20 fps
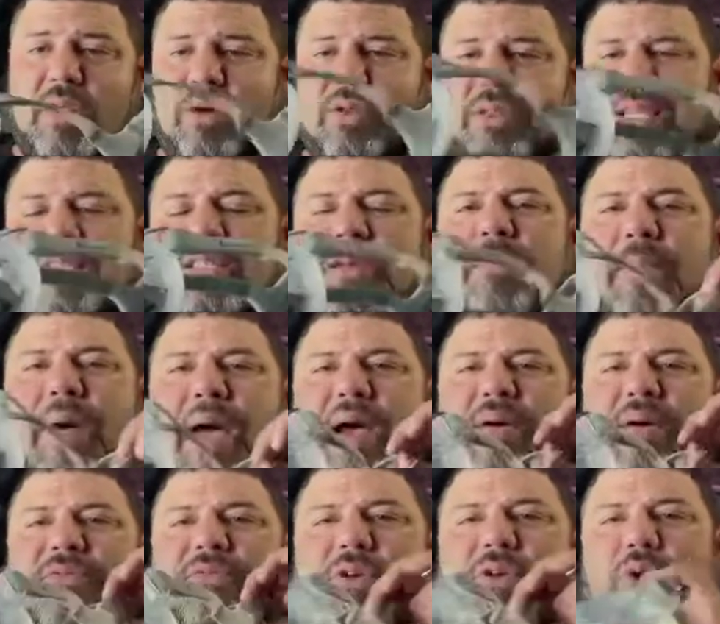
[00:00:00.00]
this
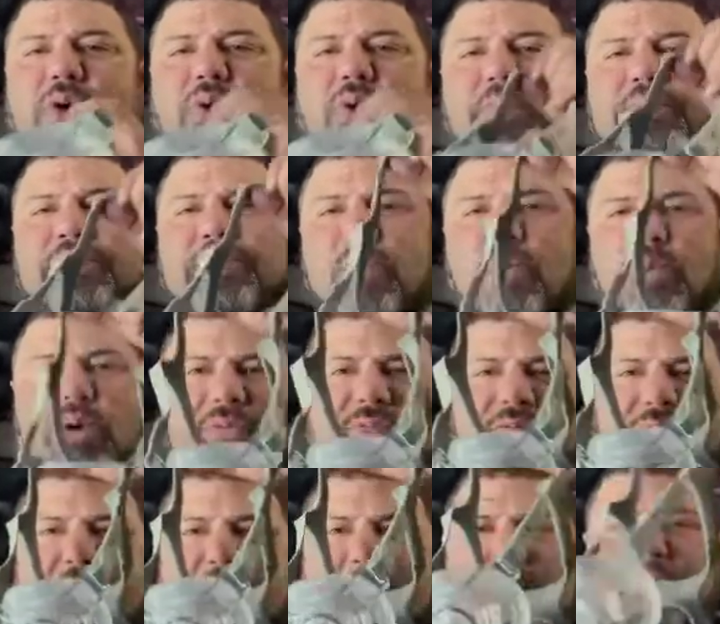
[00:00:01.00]
Amara View was
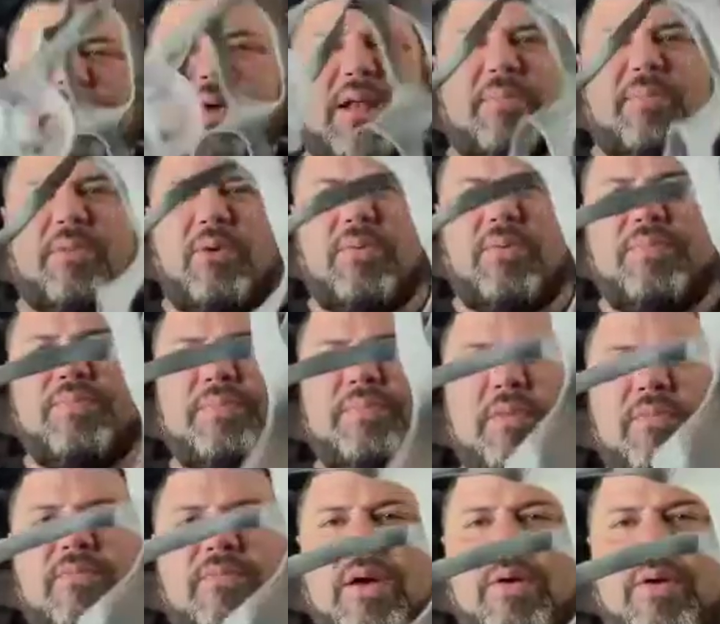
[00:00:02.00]
very minimal,
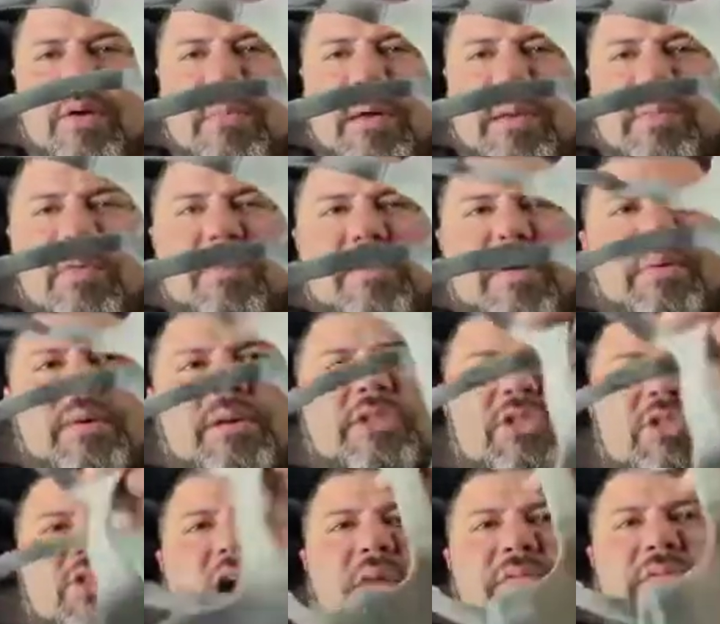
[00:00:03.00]
very
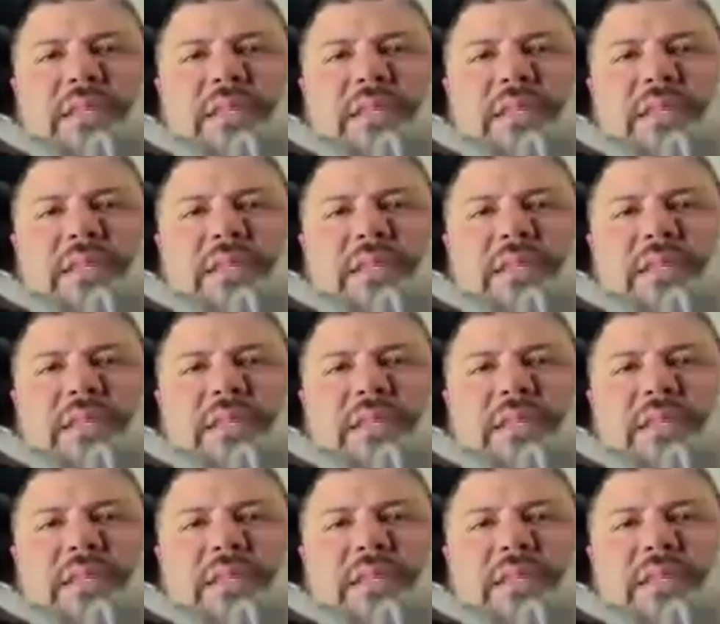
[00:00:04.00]
soft.